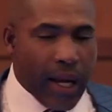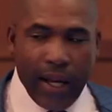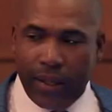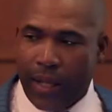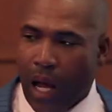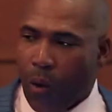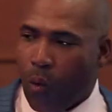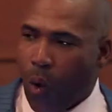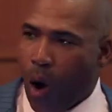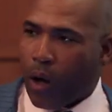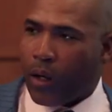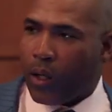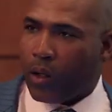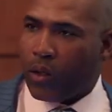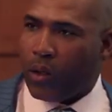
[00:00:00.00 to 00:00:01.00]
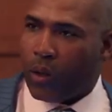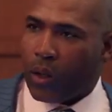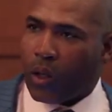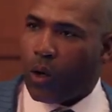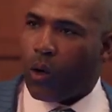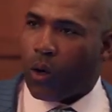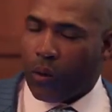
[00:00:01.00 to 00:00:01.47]
It's like walking into
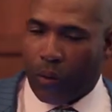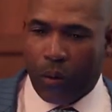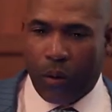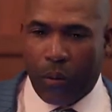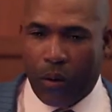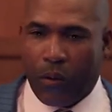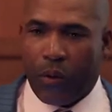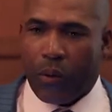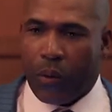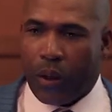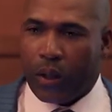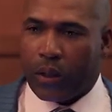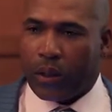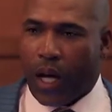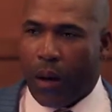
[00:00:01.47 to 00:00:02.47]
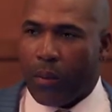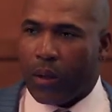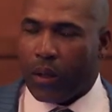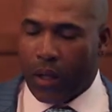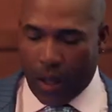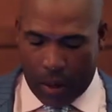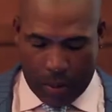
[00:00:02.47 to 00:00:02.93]
a courtroom if you really stop
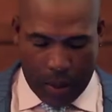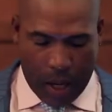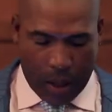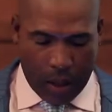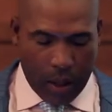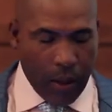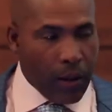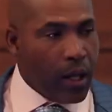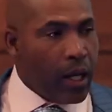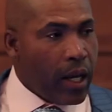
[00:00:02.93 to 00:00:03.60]
and think about it.